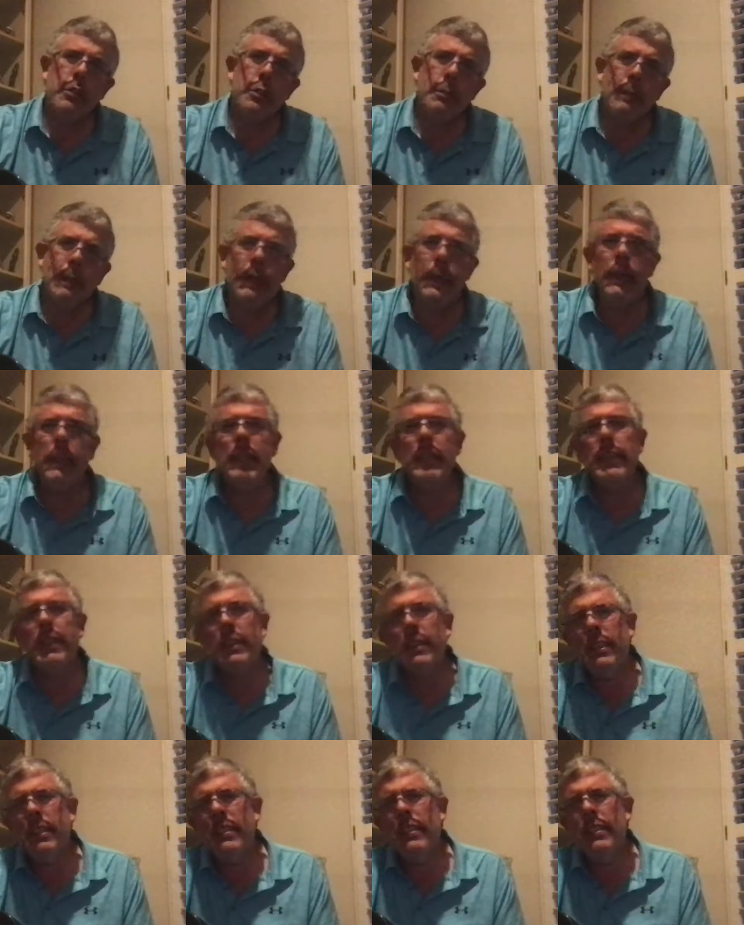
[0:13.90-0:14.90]
to
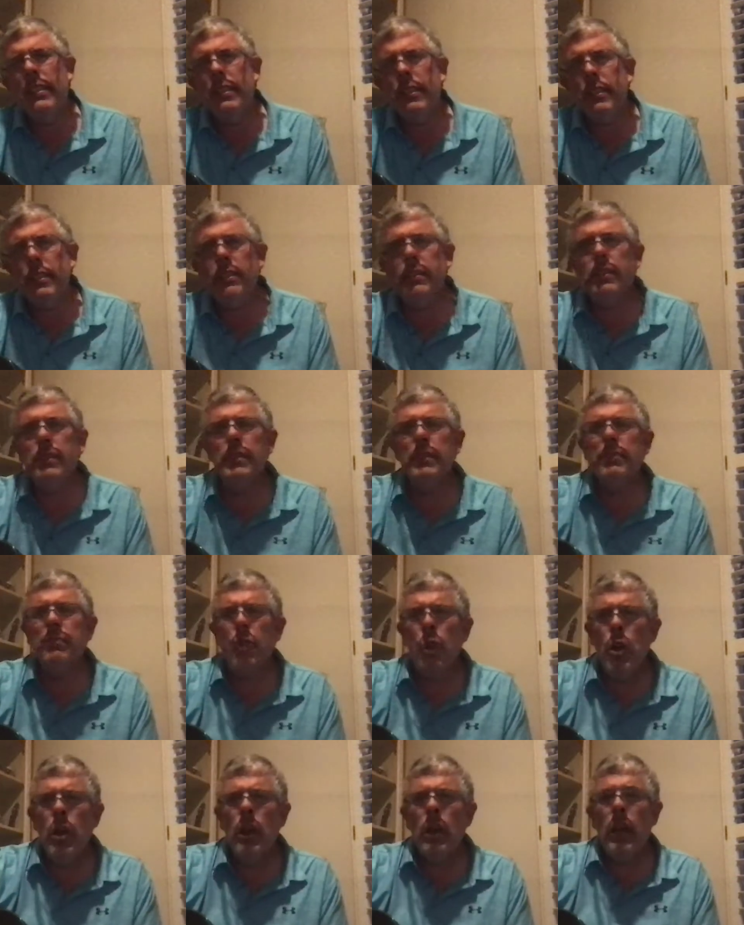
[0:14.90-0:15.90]

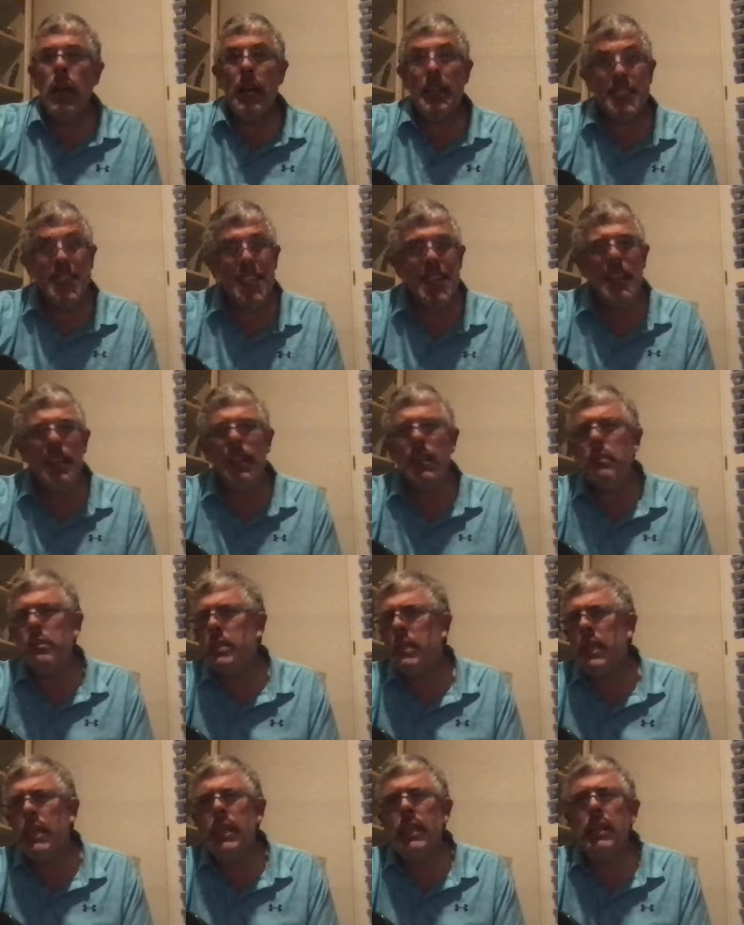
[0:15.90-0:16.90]
begin. Said I'll
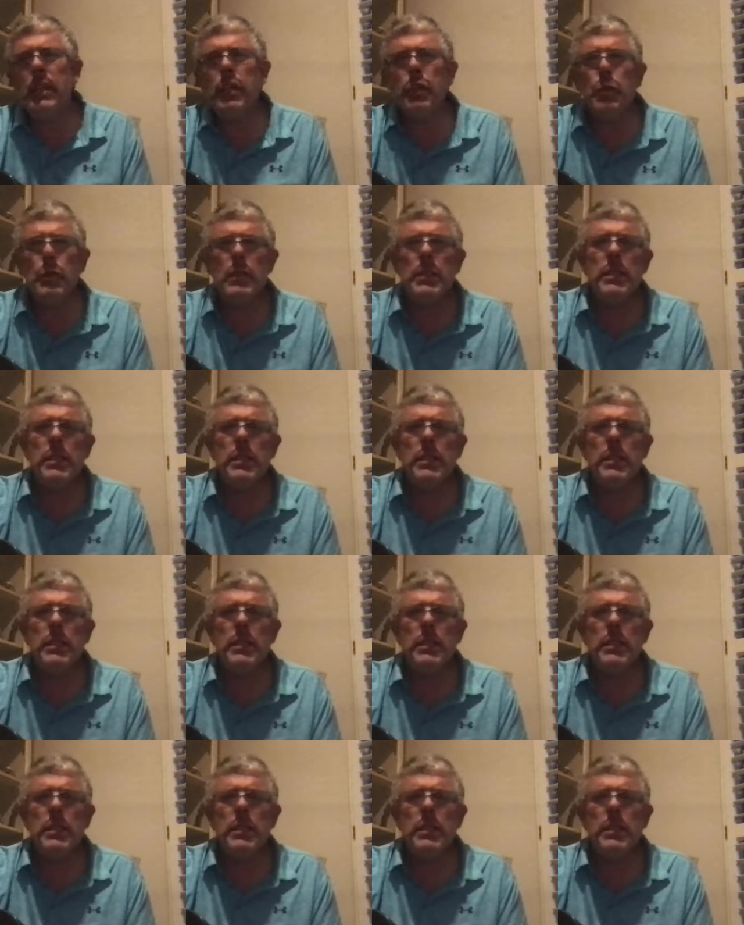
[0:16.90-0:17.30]
sing you a